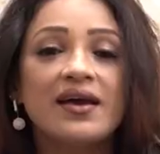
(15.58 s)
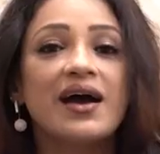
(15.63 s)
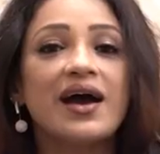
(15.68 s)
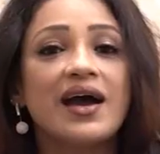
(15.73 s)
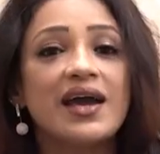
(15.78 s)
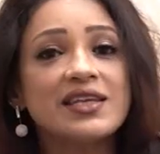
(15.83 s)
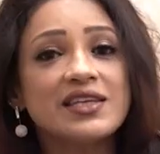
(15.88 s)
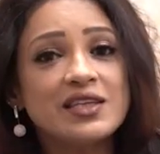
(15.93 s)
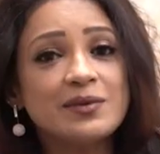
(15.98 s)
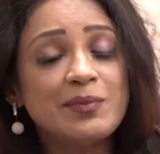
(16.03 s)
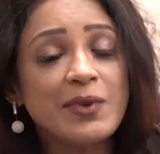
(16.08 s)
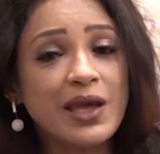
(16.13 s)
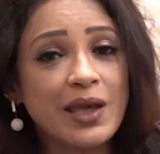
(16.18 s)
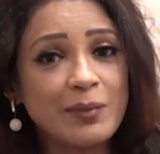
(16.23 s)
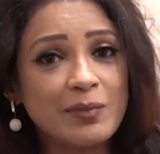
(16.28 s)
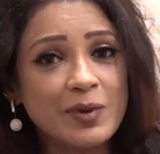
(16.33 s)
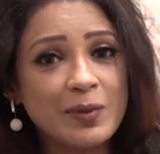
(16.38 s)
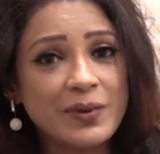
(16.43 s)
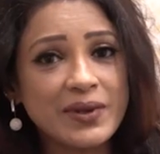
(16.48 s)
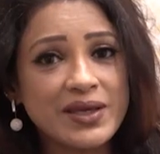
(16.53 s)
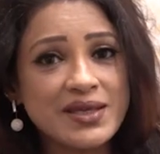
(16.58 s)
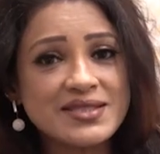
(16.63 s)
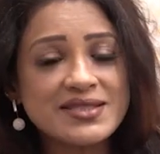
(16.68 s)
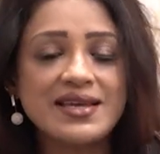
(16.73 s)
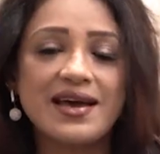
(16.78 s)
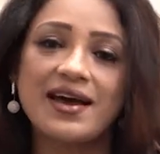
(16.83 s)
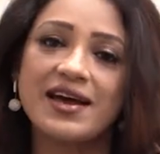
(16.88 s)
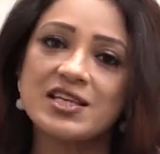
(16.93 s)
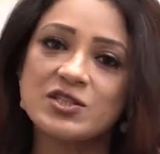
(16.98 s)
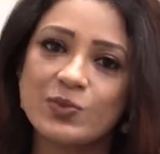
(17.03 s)
I did my
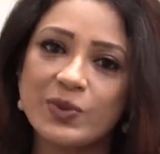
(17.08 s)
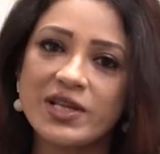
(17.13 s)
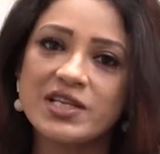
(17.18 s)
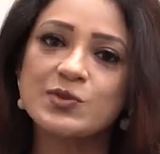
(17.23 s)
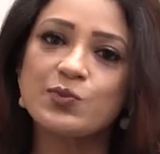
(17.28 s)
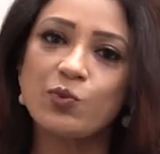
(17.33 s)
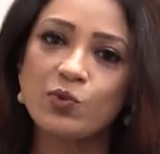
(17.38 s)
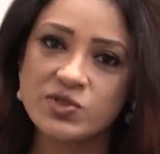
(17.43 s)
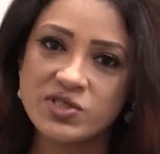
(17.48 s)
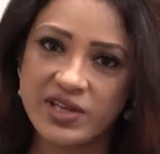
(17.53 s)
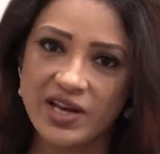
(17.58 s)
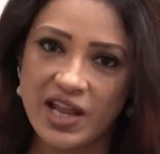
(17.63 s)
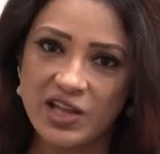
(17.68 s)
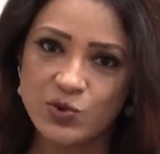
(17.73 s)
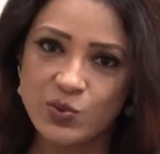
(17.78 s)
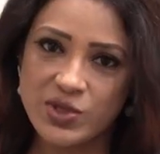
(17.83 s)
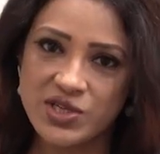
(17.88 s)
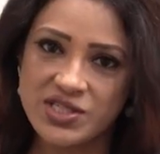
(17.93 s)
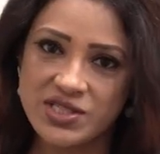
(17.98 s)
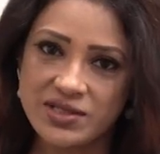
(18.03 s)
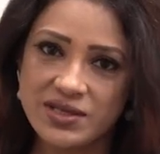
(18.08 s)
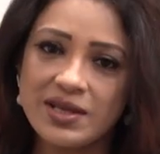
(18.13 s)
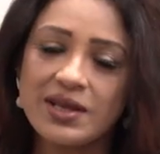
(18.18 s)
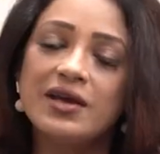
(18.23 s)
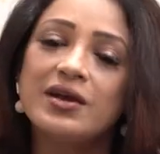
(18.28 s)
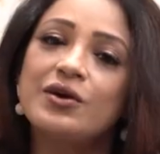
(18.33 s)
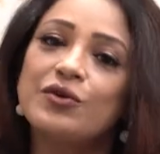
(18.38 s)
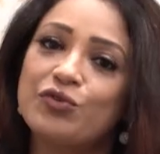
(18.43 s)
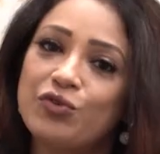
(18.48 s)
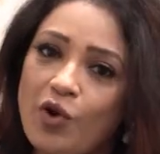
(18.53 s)
MBBS as well as post-graduation
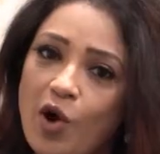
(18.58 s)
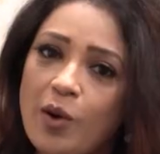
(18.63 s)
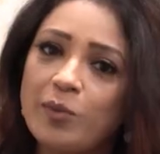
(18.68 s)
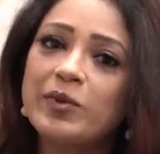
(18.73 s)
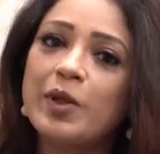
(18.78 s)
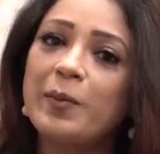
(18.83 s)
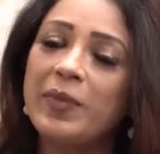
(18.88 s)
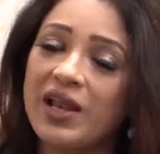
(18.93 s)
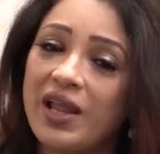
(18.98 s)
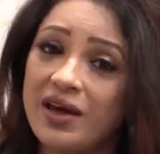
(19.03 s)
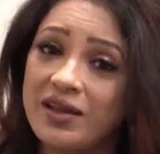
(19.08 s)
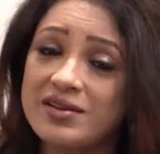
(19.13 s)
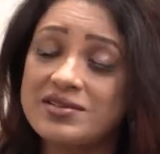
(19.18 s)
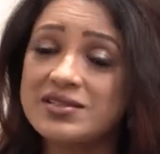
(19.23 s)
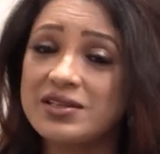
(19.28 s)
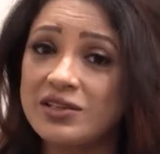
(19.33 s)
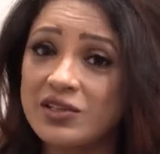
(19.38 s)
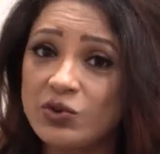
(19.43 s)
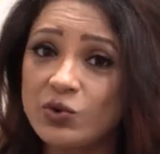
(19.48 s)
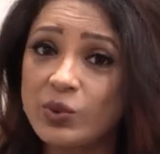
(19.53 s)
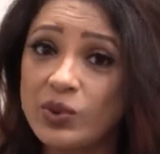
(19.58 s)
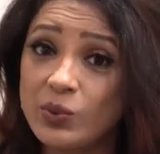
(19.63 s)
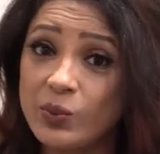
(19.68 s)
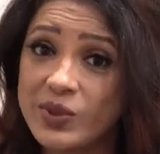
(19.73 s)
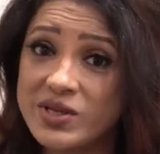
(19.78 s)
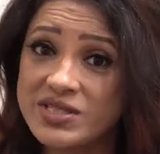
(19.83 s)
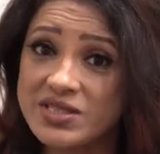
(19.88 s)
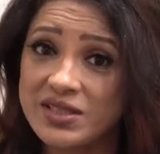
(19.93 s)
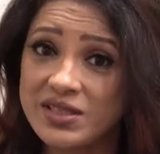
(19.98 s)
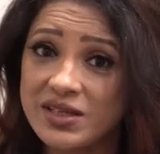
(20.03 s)
from the Banaras Hindu
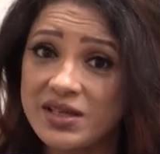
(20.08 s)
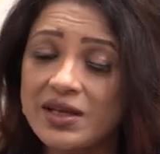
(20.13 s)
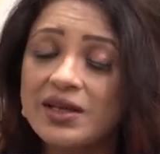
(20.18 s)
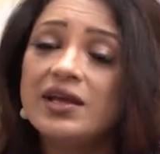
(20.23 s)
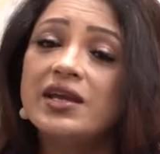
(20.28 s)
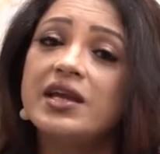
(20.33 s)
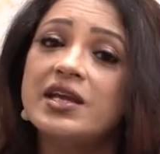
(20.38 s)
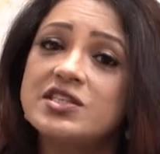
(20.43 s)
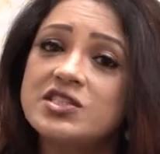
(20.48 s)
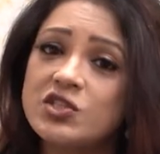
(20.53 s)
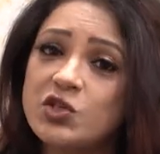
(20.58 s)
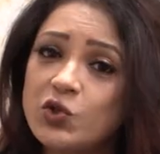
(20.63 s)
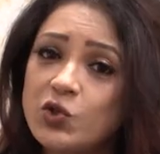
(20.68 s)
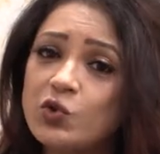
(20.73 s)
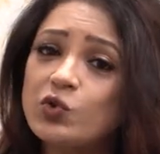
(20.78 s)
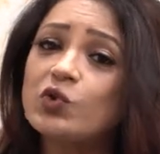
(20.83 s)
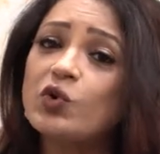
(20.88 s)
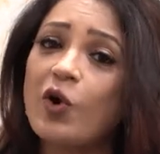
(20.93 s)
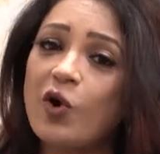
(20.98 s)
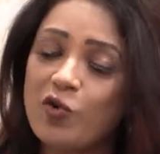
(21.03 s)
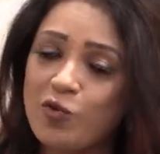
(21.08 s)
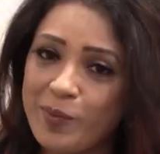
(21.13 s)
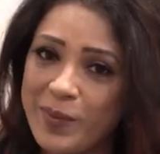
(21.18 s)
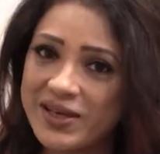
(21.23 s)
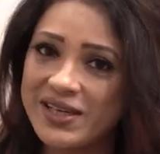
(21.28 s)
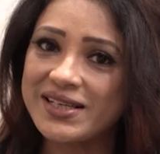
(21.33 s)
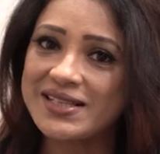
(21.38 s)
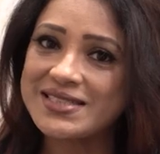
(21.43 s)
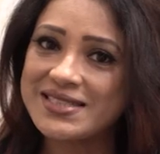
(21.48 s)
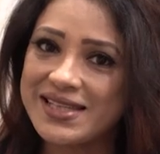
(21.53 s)
University, Institute of
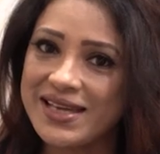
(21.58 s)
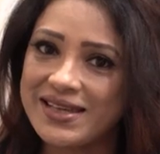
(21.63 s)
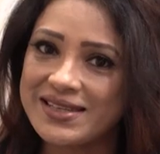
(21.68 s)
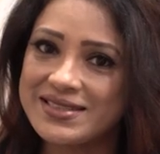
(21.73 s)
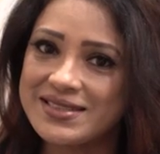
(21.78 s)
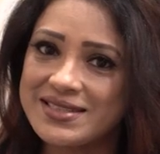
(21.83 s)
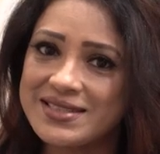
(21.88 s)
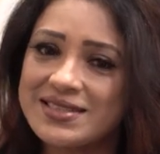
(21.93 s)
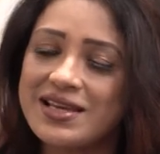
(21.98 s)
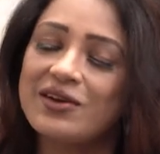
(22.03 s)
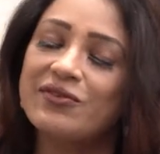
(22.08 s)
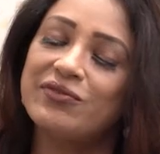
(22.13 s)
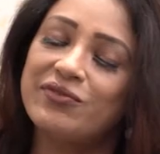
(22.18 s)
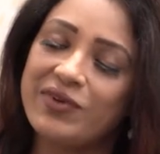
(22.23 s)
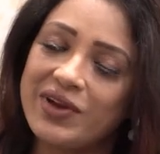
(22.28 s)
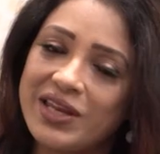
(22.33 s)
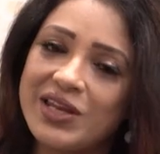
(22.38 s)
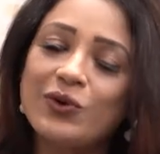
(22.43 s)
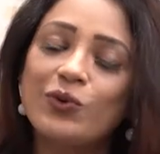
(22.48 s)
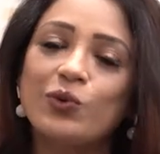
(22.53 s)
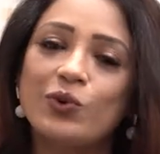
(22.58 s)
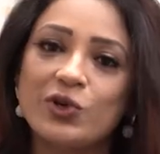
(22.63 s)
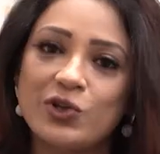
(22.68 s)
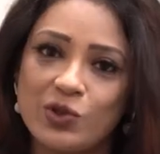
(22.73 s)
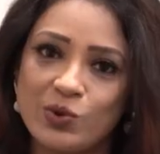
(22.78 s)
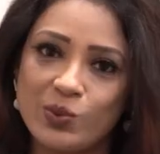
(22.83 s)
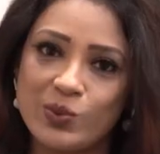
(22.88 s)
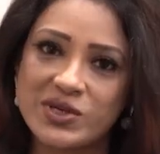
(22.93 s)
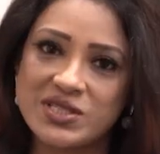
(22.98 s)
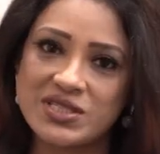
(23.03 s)
Medical Sciences, a very old
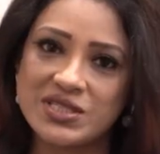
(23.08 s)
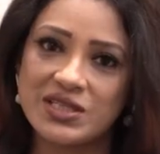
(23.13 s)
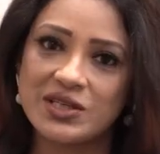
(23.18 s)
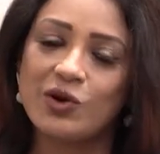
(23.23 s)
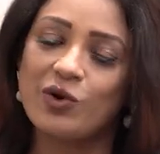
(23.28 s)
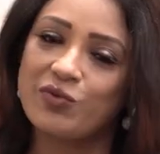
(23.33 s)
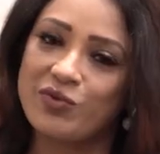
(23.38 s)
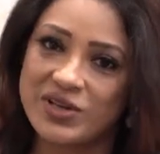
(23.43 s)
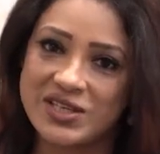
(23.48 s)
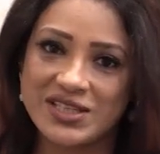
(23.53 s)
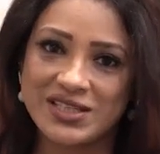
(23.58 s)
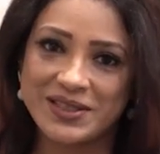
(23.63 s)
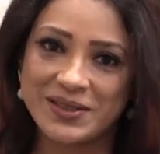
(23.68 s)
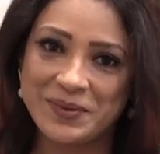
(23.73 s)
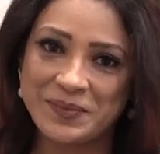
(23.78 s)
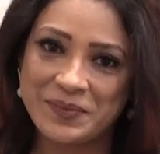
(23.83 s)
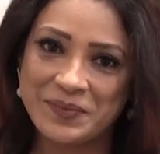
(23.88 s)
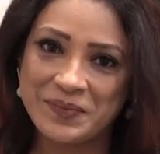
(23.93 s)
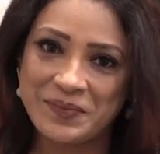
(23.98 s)
university of India.